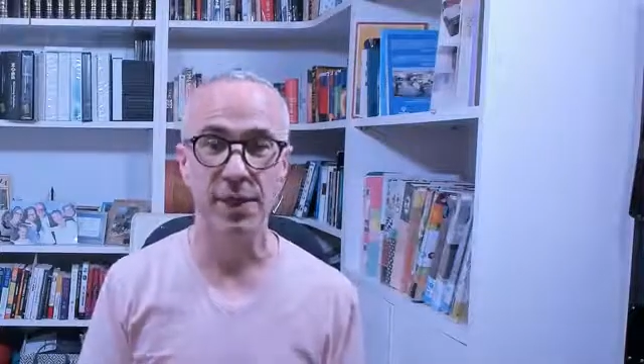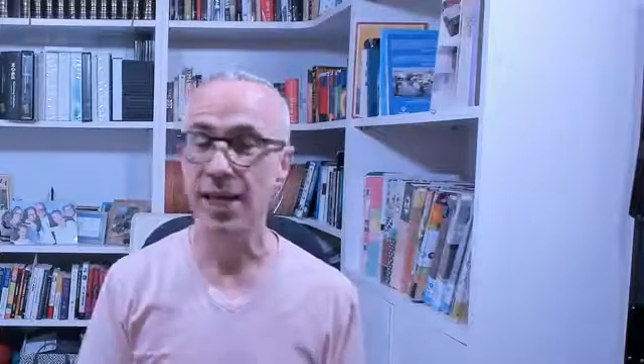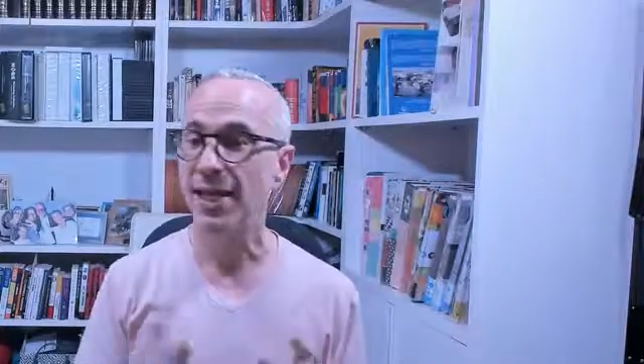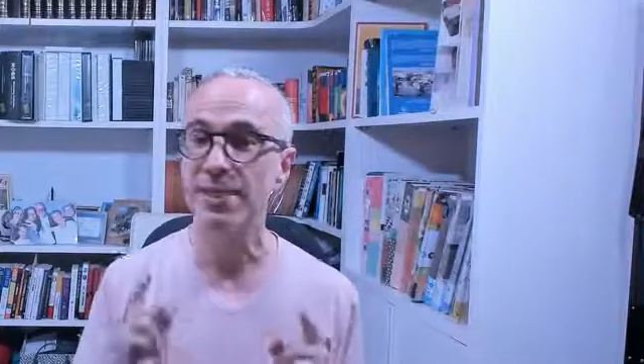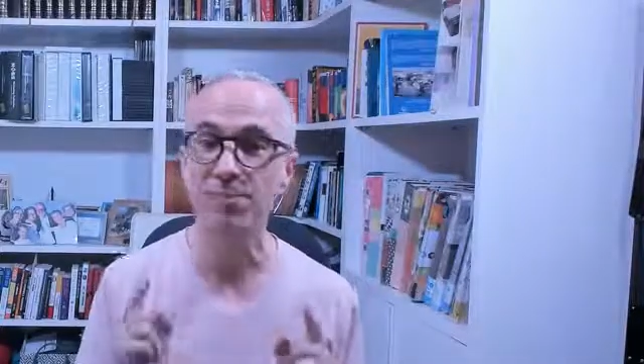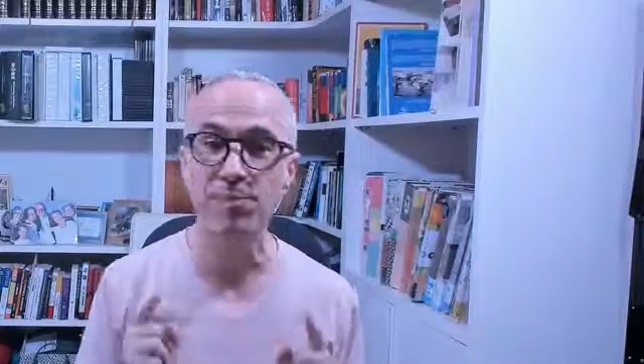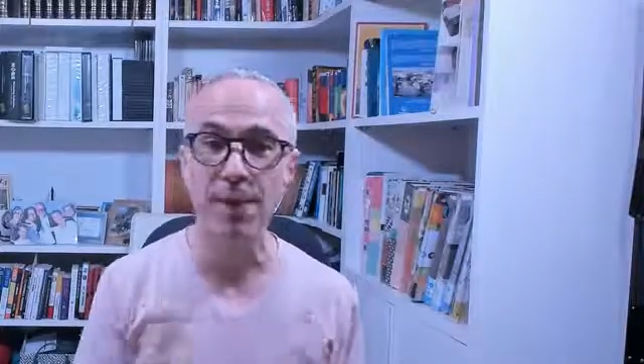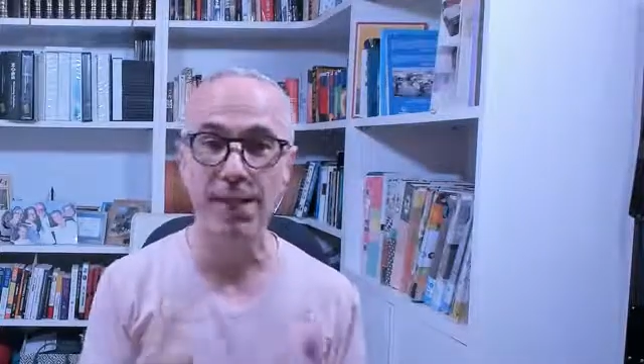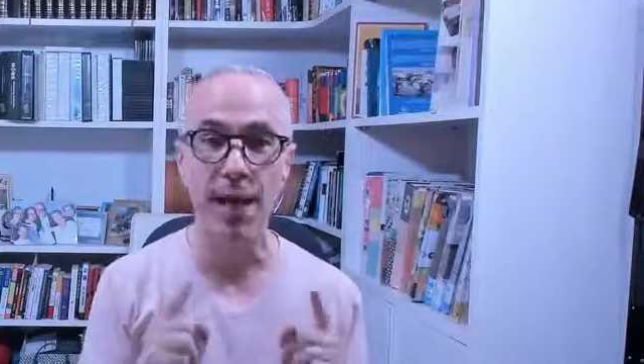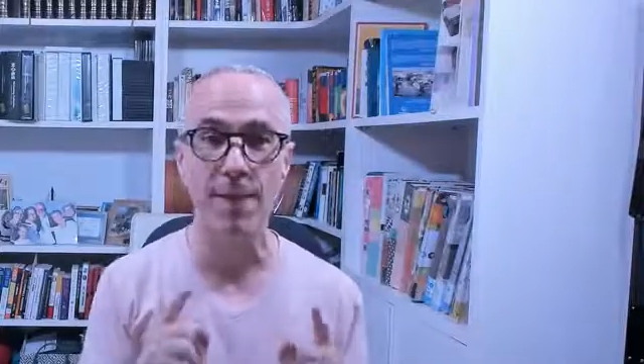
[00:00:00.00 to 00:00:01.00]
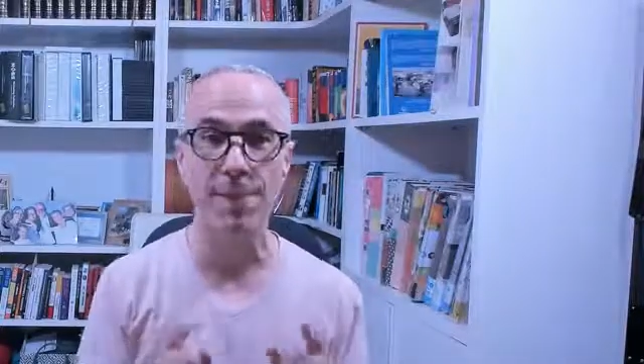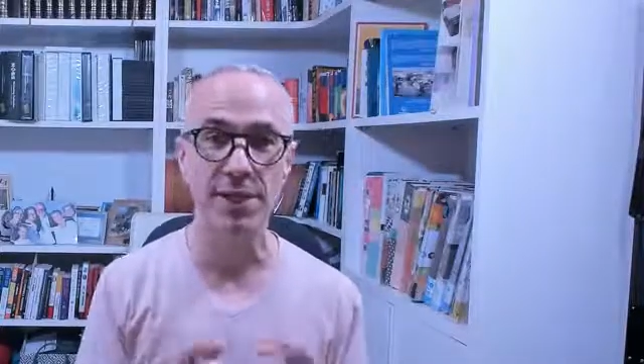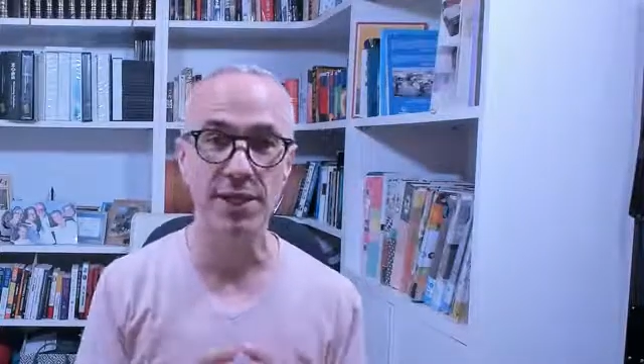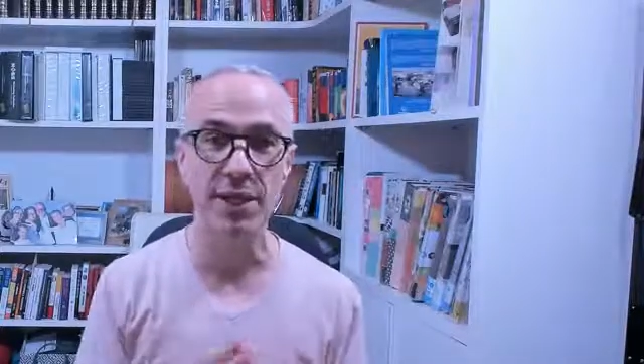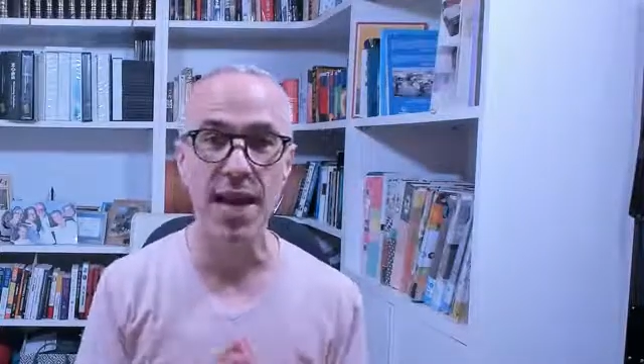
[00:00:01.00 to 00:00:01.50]
It's bigger and
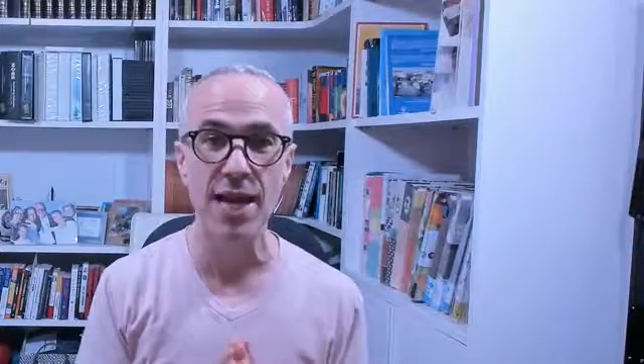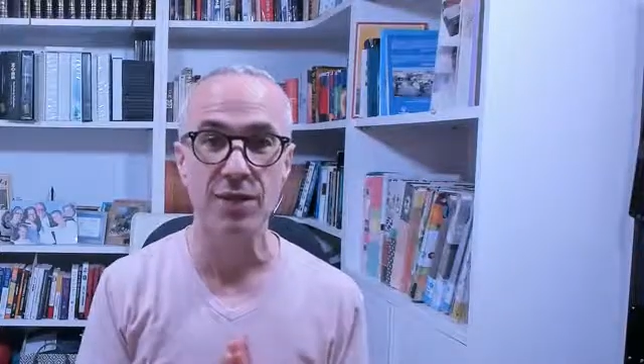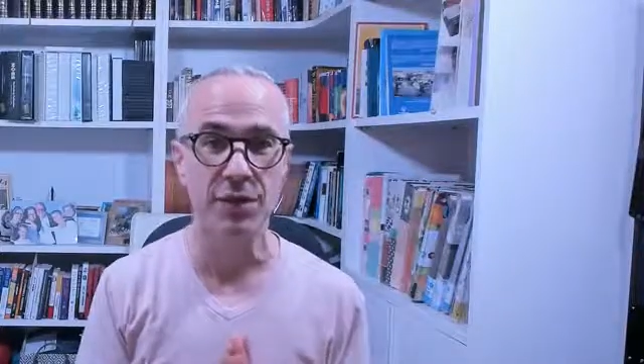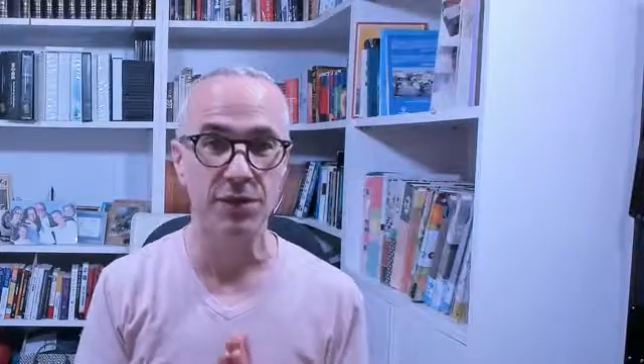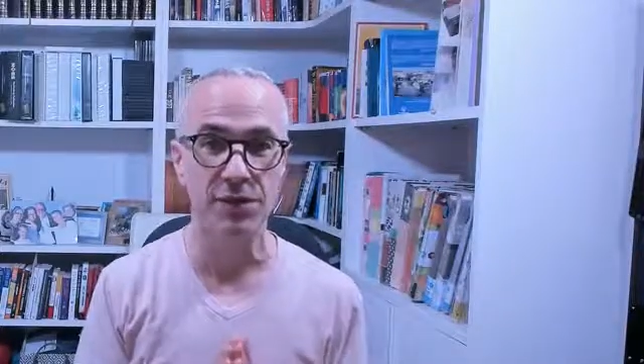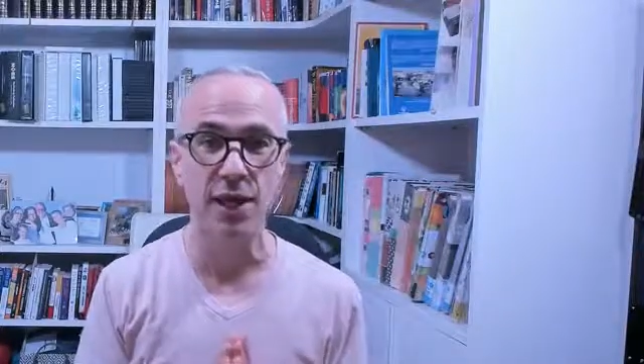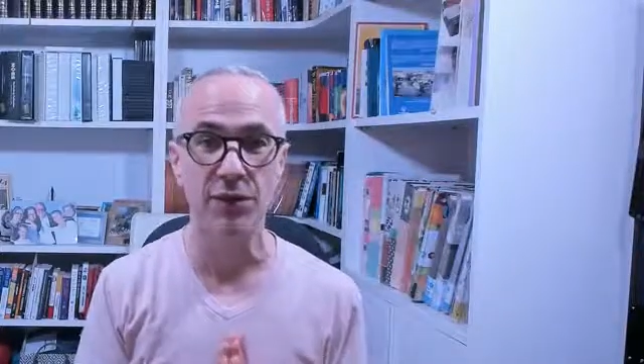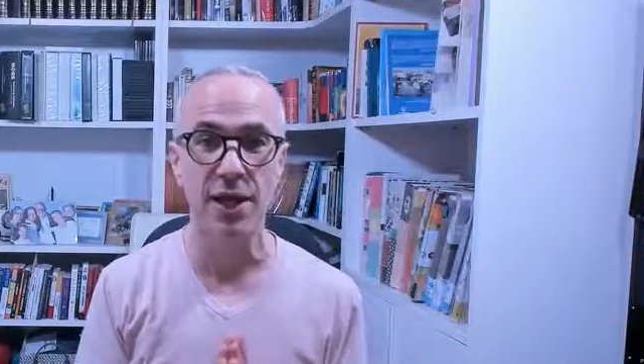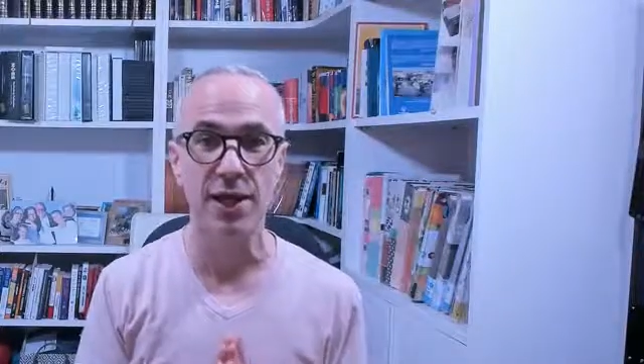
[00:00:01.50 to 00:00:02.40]
better than anything else out there,